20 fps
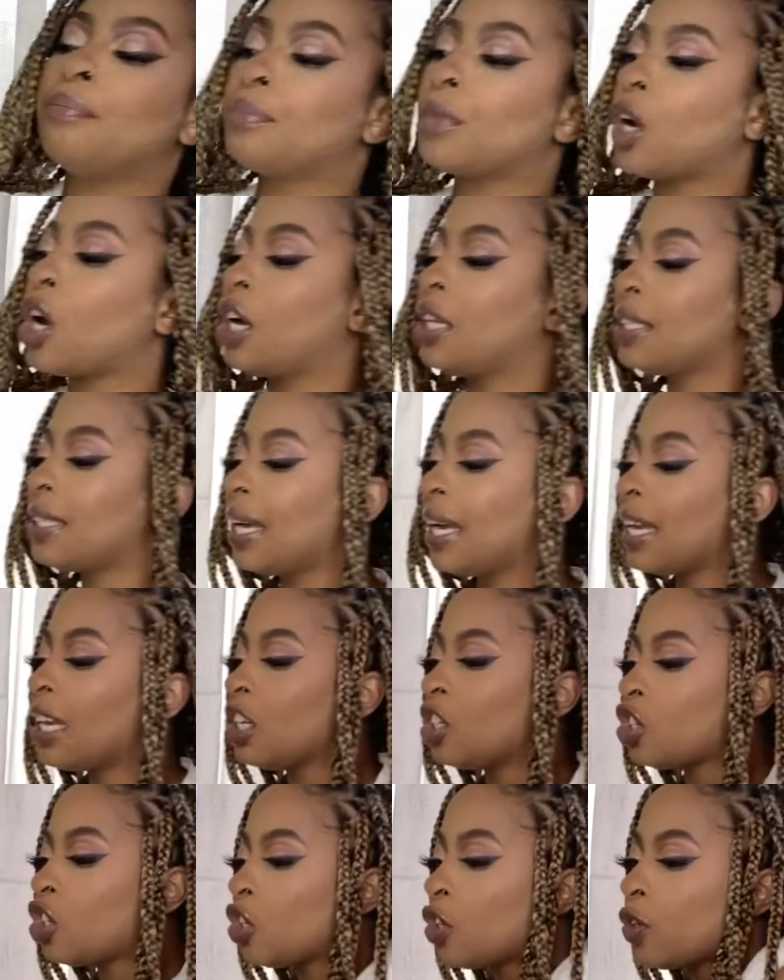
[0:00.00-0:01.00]

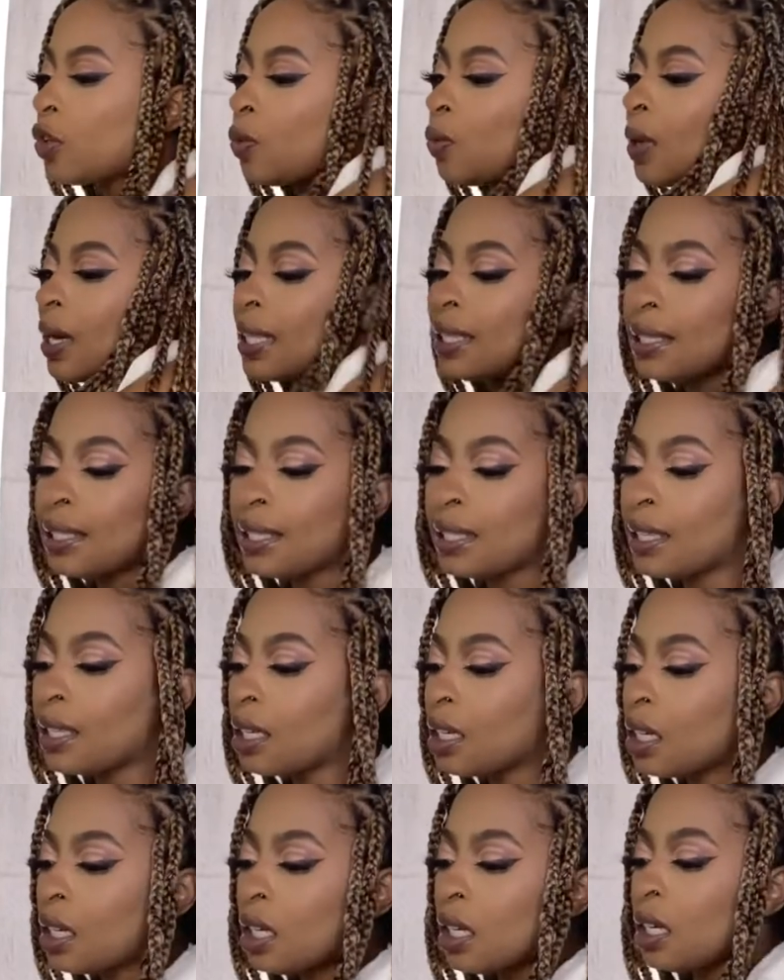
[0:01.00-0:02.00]
Containers, you know, the ones
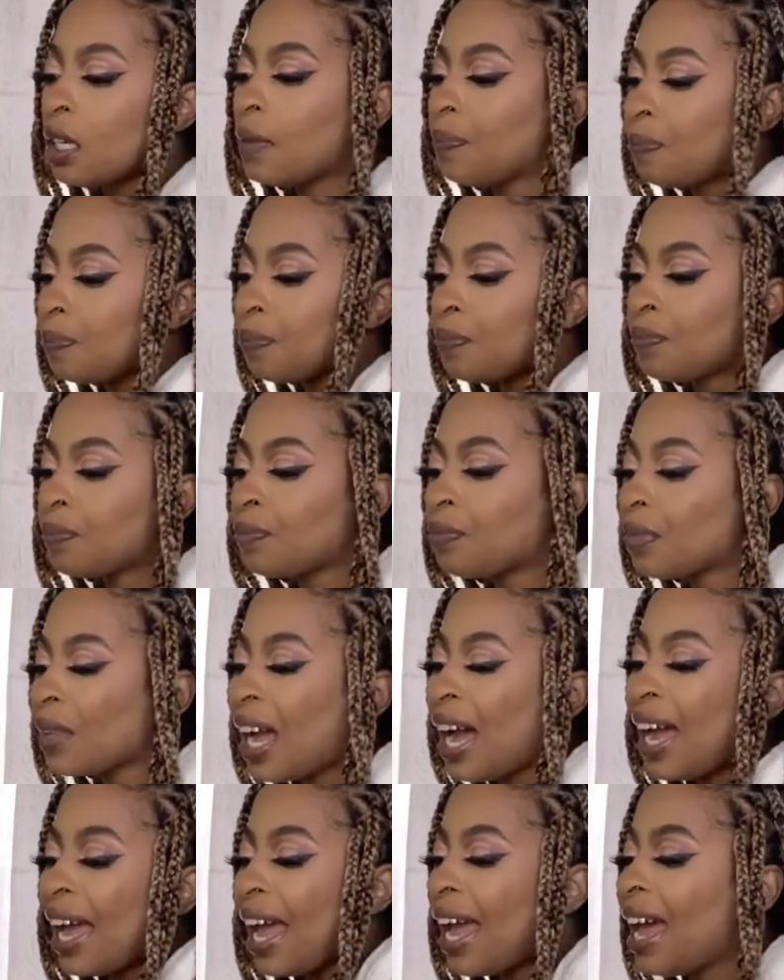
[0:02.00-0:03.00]

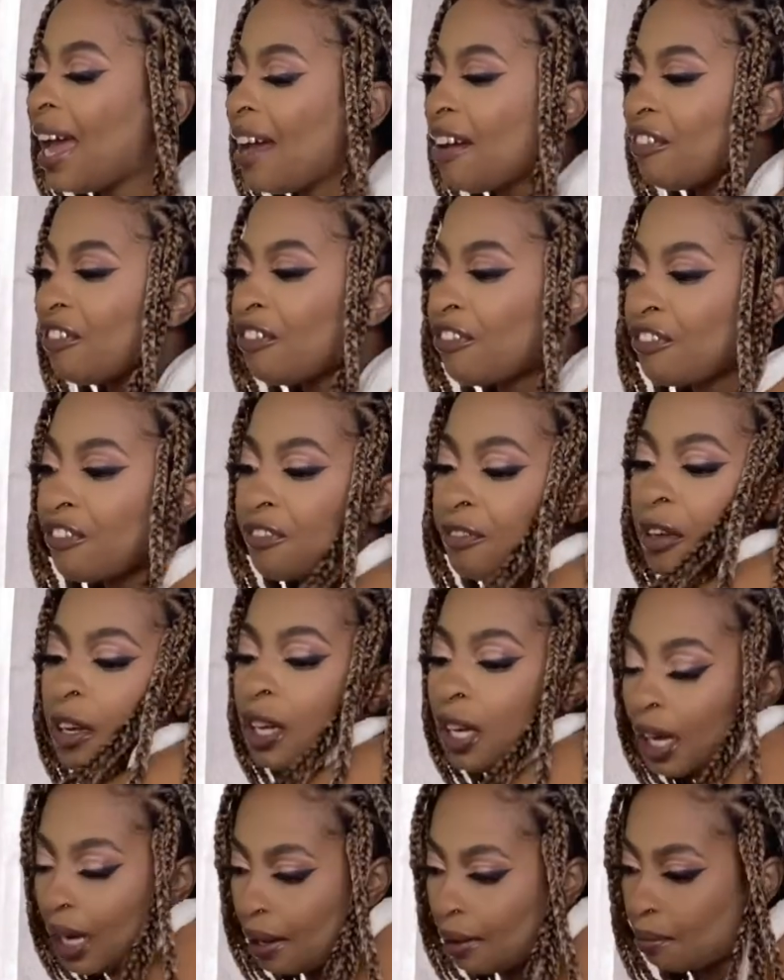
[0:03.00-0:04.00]
I have.
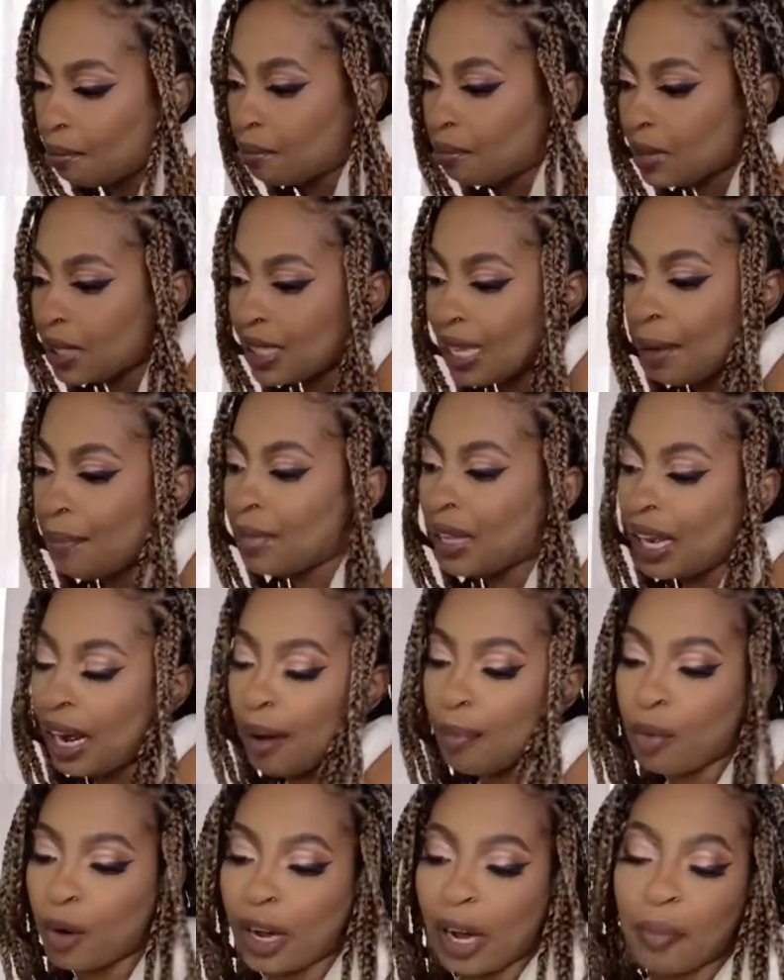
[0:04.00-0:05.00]
Some that I
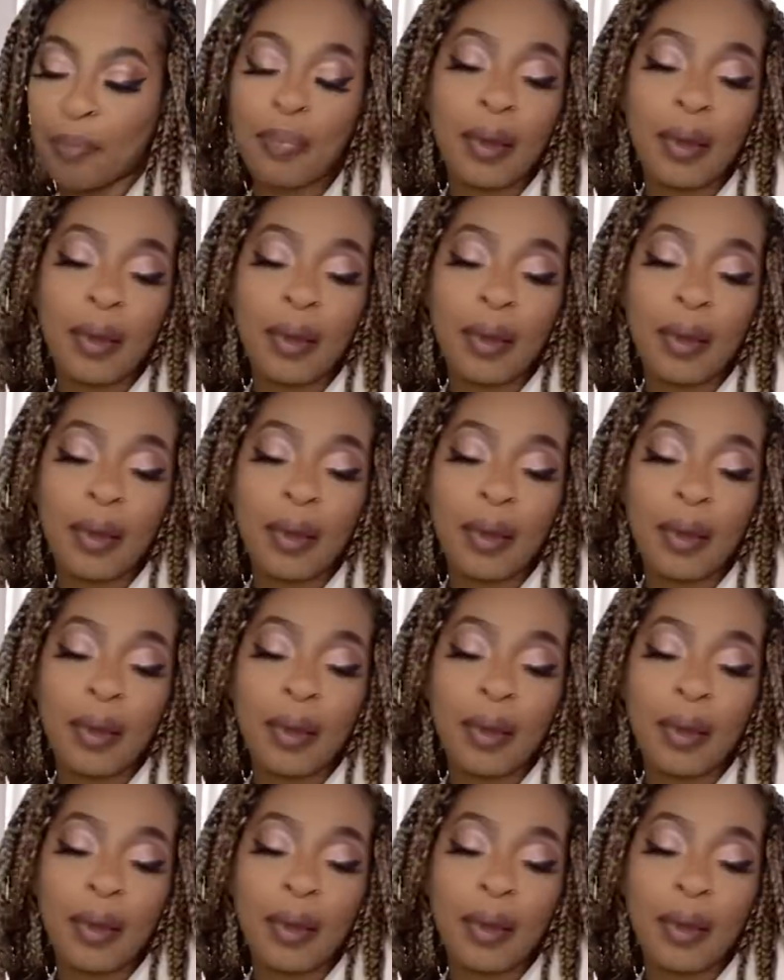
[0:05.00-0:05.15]
bought at